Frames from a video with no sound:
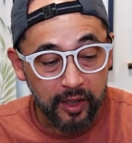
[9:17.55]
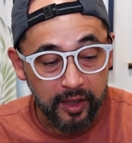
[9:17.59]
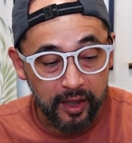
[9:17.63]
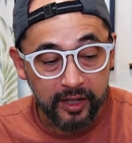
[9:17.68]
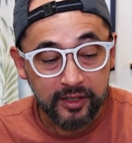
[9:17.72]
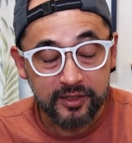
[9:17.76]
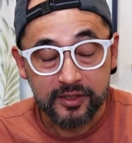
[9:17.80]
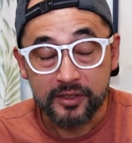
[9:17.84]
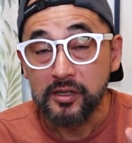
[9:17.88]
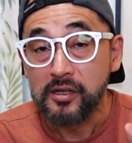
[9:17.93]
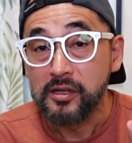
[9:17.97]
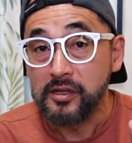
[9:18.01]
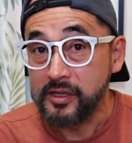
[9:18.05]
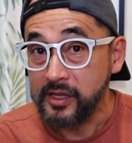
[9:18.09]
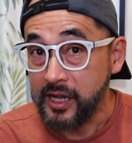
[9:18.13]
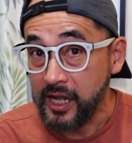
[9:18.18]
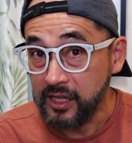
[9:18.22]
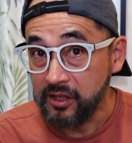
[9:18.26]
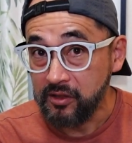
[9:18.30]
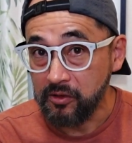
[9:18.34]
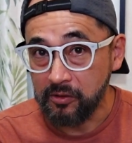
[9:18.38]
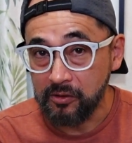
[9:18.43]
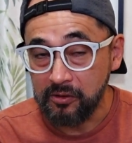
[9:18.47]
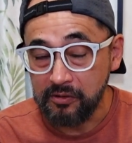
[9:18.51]
It's
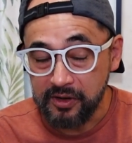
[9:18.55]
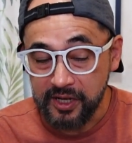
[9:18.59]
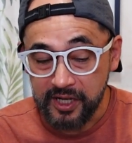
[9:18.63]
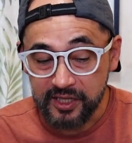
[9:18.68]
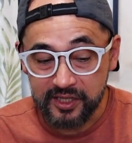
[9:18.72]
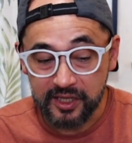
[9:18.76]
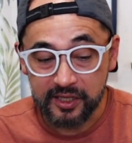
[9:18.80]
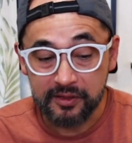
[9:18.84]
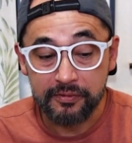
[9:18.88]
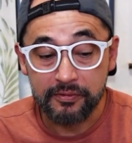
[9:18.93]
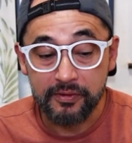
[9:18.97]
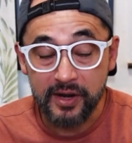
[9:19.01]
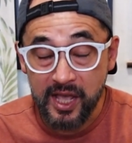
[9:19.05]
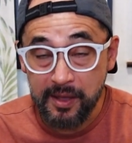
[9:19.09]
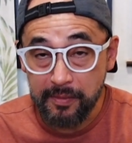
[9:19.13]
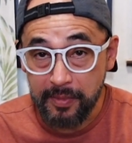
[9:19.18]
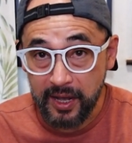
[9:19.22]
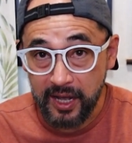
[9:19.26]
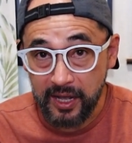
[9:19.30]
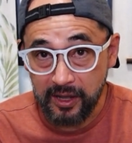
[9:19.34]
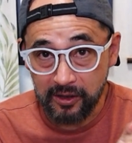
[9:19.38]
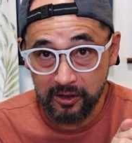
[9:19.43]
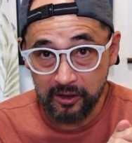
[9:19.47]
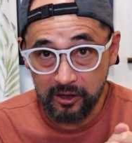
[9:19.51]
not only the
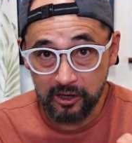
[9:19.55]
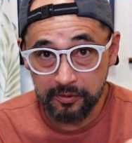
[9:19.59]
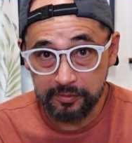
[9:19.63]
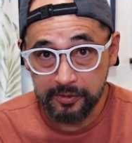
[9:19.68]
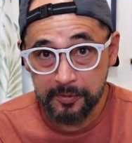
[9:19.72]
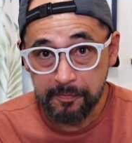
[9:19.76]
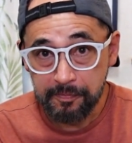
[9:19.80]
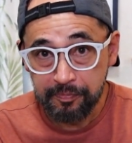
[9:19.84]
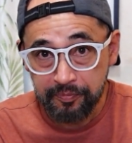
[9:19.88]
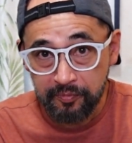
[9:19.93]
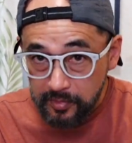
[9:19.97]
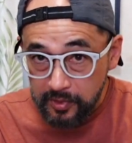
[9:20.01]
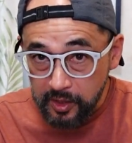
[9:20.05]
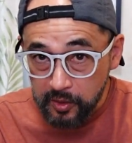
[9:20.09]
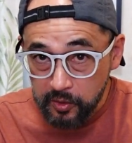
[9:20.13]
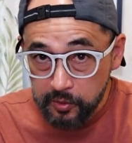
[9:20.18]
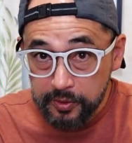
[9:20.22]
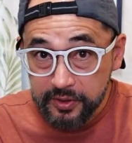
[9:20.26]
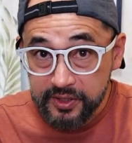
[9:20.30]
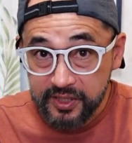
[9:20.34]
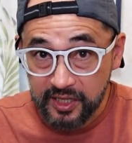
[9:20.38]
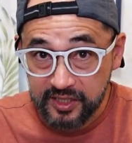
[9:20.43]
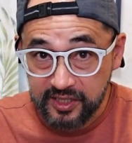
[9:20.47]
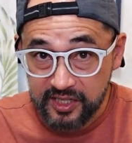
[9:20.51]
flavor of
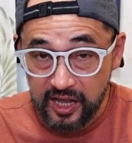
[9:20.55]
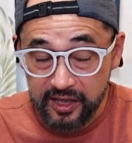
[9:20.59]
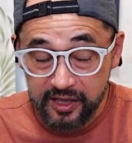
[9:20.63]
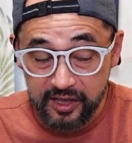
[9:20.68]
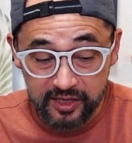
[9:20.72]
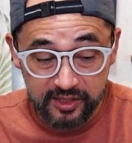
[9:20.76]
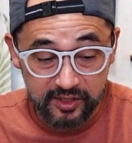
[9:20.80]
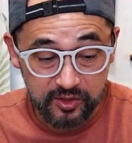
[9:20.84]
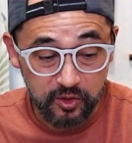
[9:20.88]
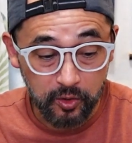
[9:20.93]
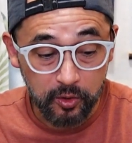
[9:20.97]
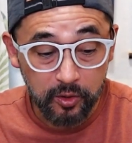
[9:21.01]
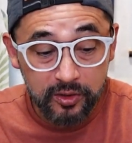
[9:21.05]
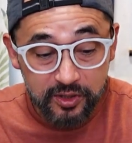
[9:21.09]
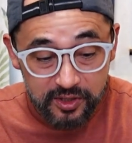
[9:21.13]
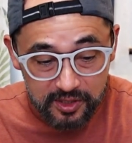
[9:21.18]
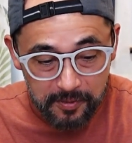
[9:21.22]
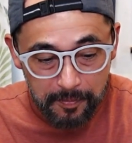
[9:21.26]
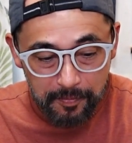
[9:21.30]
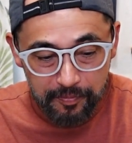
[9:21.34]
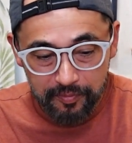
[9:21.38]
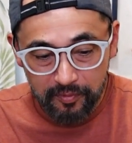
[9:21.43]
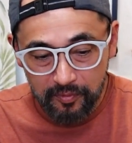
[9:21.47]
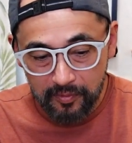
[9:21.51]
Worcestershire sauce,
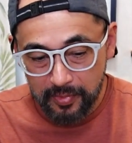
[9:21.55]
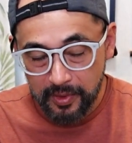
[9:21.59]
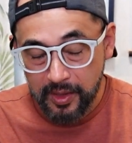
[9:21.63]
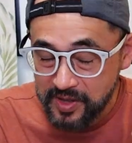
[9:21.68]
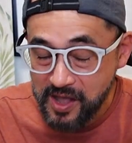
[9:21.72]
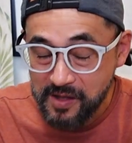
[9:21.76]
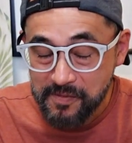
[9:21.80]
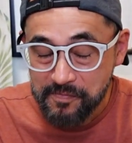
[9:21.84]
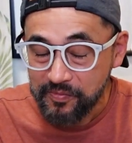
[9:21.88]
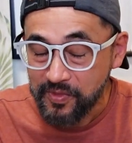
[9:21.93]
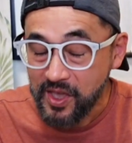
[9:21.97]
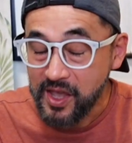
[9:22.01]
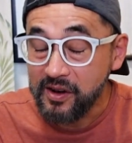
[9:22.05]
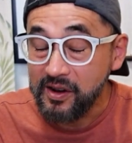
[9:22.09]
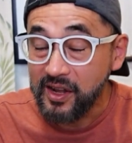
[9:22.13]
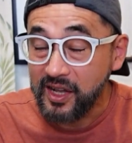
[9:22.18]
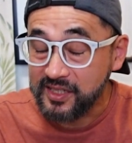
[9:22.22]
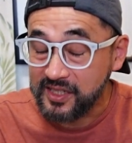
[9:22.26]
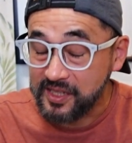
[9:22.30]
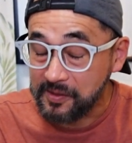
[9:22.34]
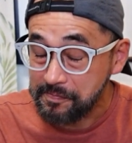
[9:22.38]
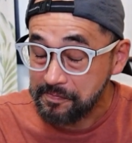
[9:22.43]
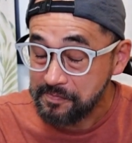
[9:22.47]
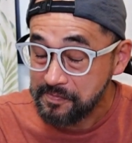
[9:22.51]
it
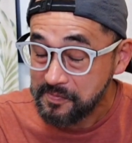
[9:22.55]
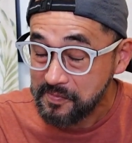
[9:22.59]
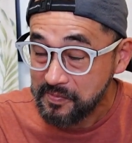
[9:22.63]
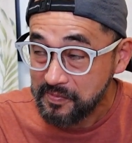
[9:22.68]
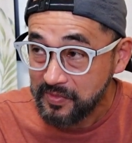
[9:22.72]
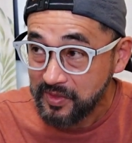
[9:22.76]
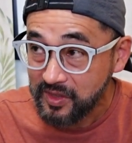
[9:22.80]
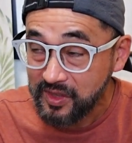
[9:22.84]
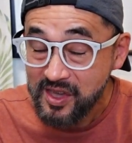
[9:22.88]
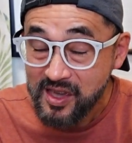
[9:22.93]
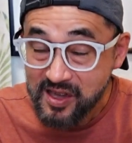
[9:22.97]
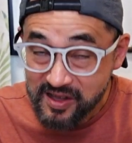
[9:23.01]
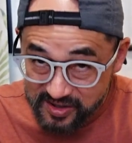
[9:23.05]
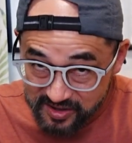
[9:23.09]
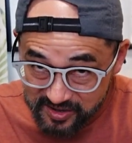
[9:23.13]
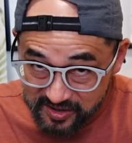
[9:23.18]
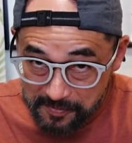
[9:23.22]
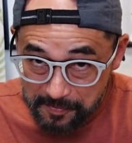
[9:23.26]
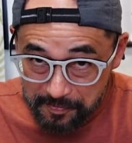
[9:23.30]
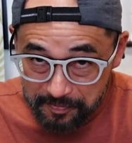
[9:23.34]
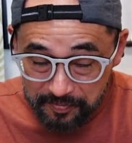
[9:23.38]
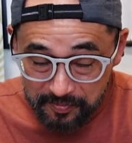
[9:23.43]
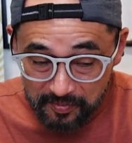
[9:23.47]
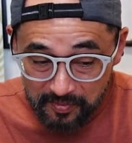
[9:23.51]
has a kick.